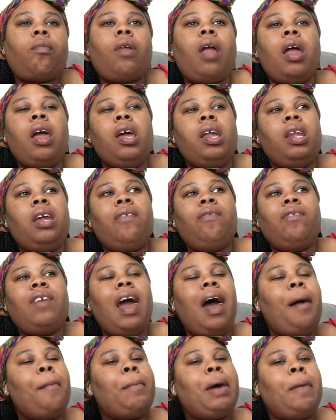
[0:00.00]
And if
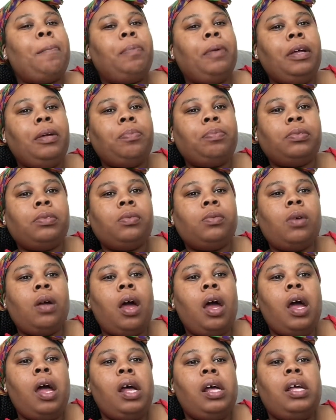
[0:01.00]
y'all my people,
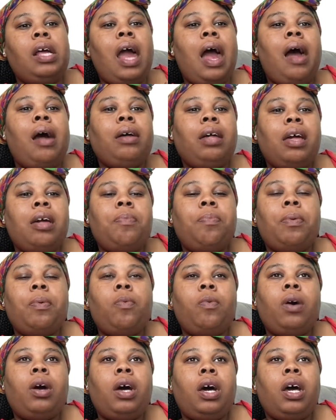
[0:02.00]
y'all keep it
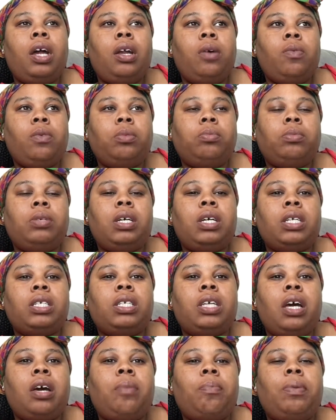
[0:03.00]
100 with me and
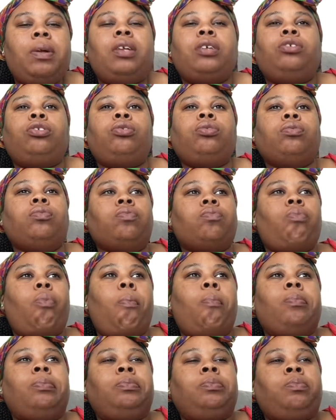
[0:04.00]
tell me the truth.
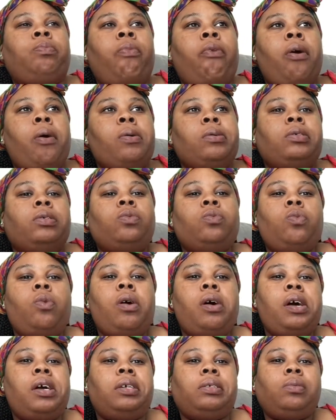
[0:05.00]

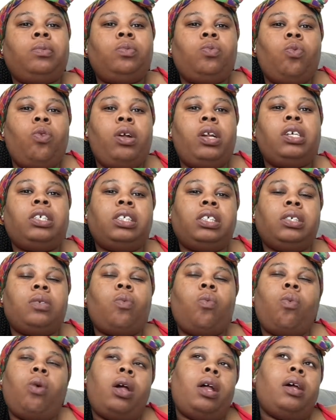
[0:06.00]
What what is it?
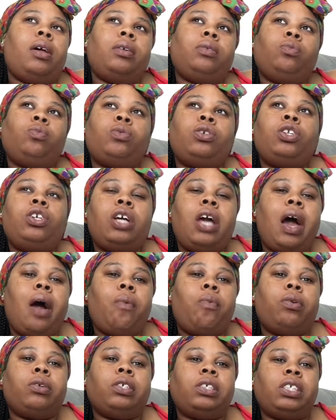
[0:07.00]
What what do y'all
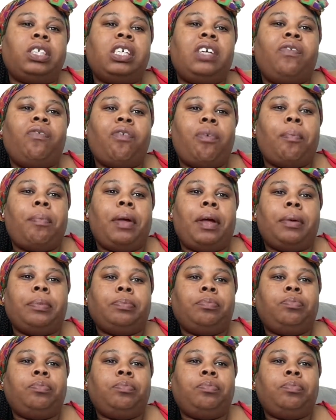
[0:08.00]
want to see from me?